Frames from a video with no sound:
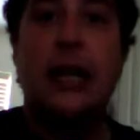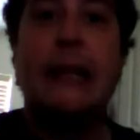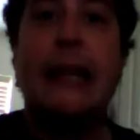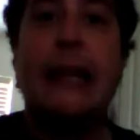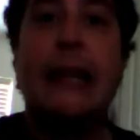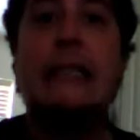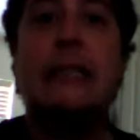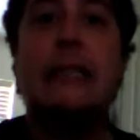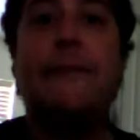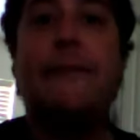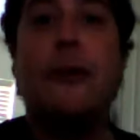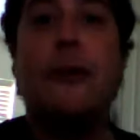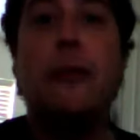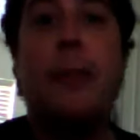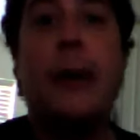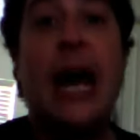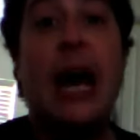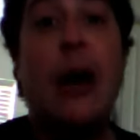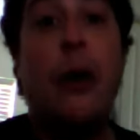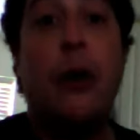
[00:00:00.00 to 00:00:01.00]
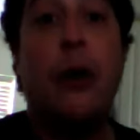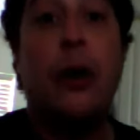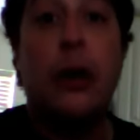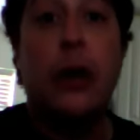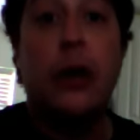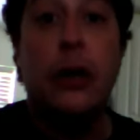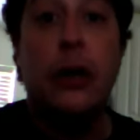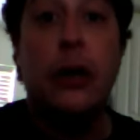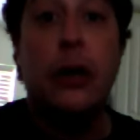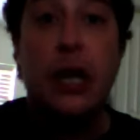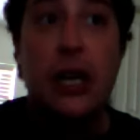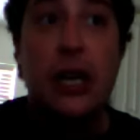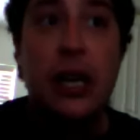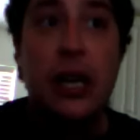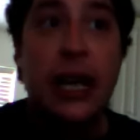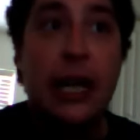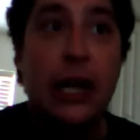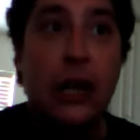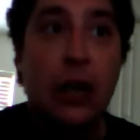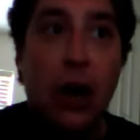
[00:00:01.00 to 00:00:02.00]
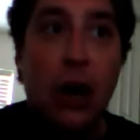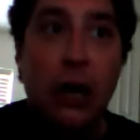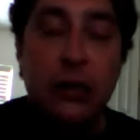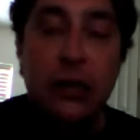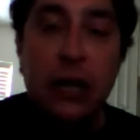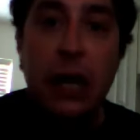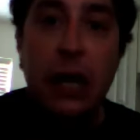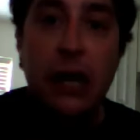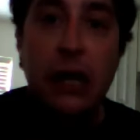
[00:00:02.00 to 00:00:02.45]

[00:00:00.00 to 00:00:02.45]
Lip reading: That's full power. It lost,